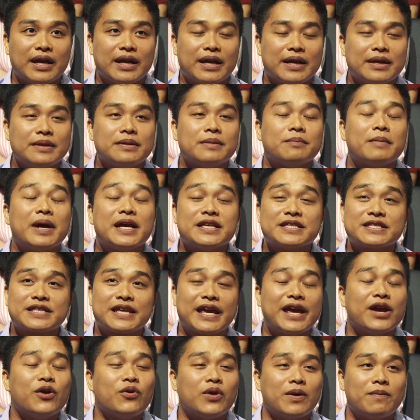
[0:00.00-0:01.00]
And my
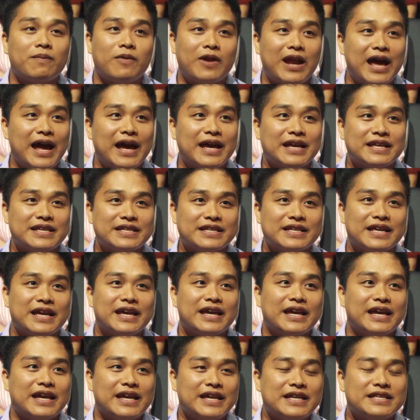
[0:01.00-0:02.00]
skill of life
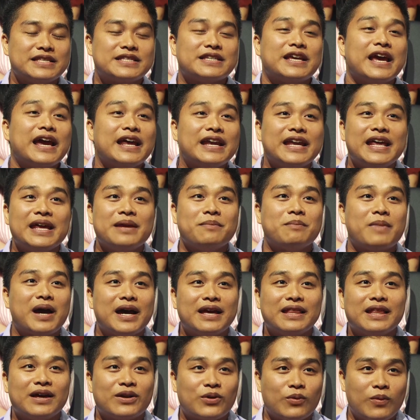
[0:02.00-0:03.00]
is gaining
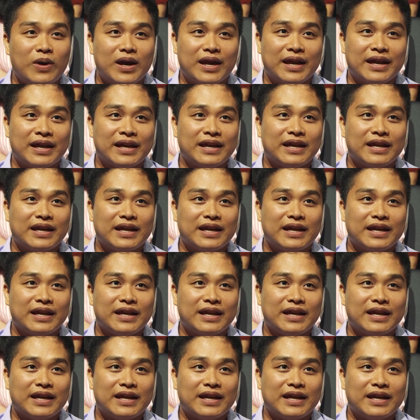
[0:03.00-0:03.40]
by that way.